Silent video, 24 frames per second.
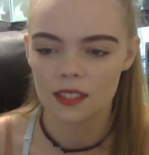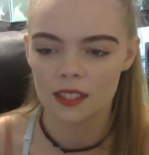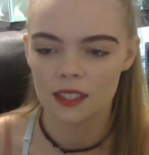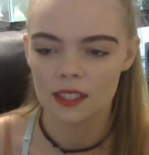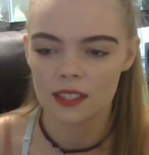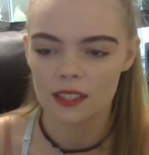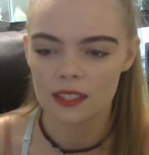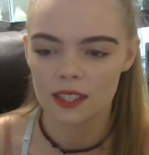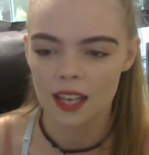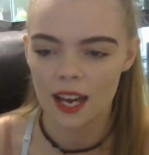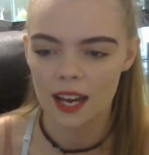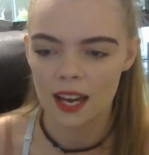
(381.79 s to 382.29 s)

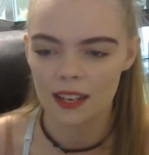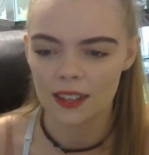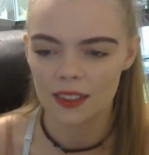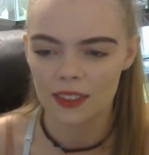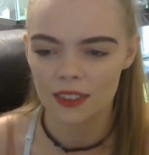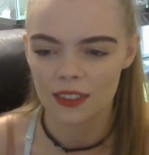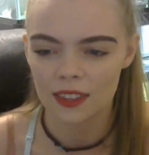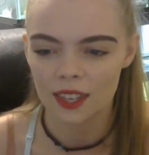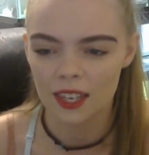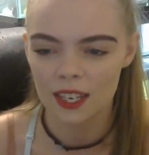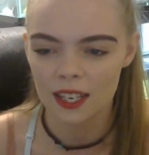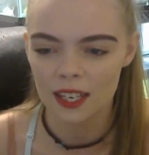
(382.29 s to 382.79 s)
Is that a
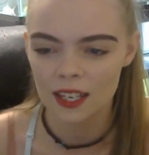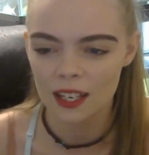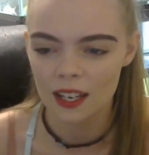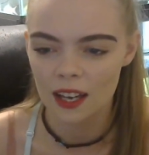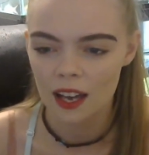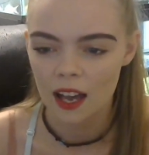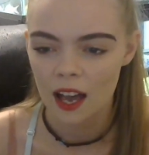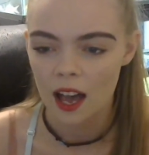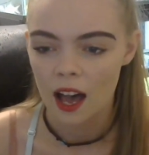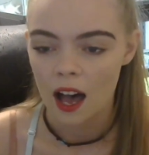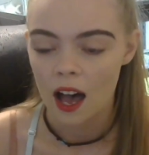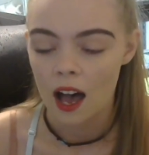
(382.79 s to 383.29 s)
thing?
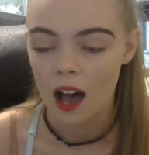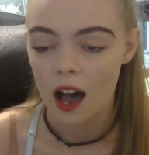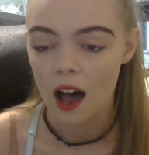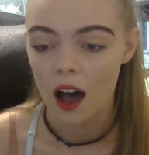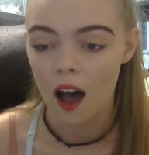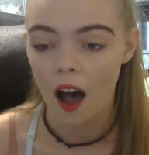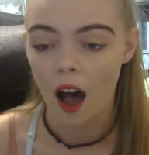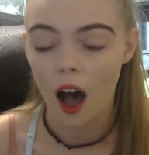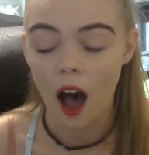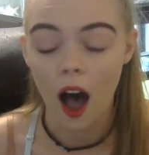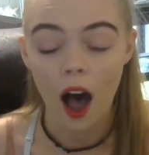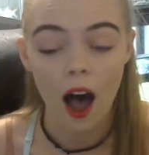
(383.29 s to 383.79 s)

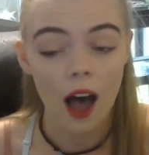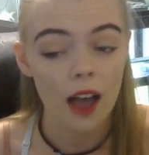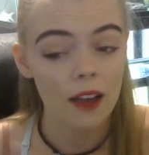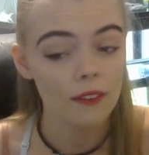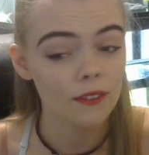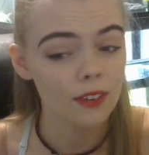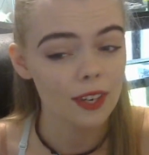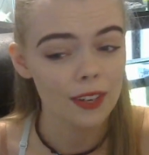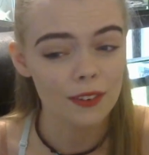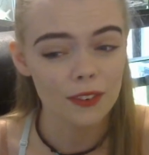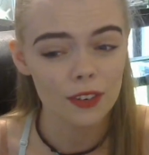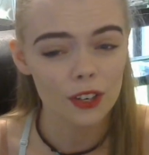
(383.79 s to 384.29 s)
I've
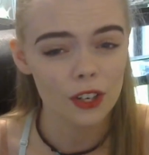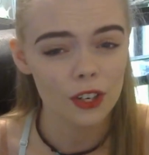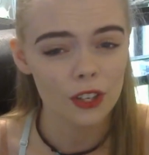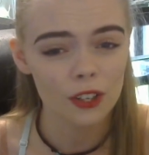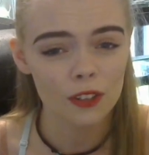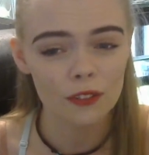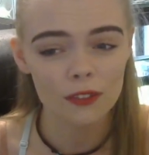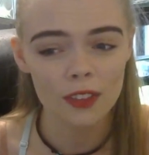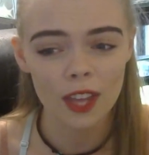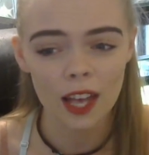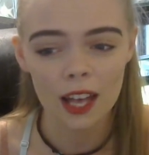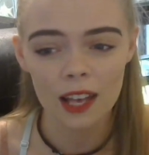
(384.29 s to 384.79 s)
never heard
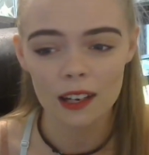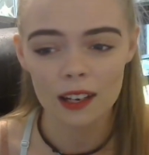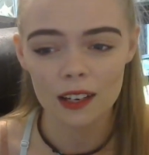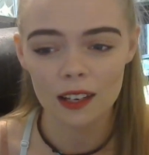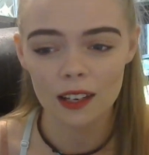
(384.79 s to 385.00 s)
of that.